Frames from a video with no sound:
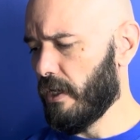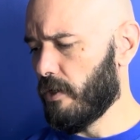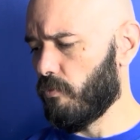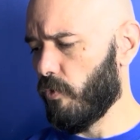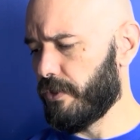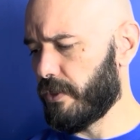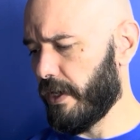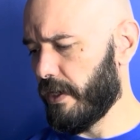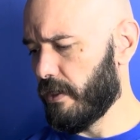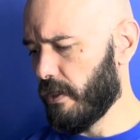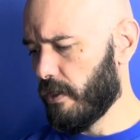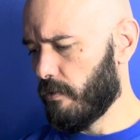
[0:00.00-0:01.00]
Muay
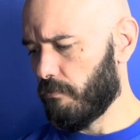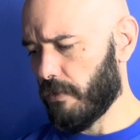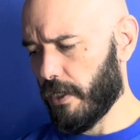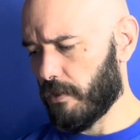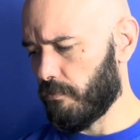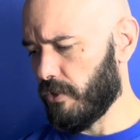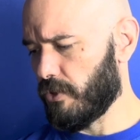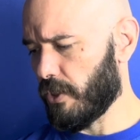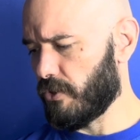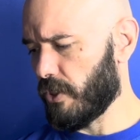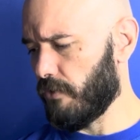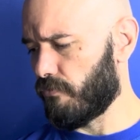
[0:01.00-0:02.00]
Thai, and
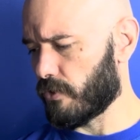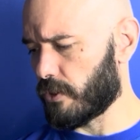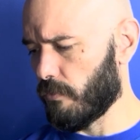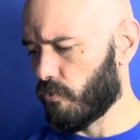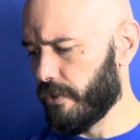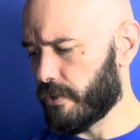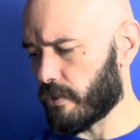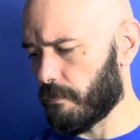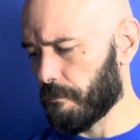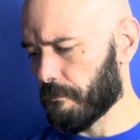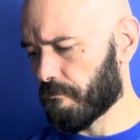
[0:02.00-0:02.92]
BJJ for some reason.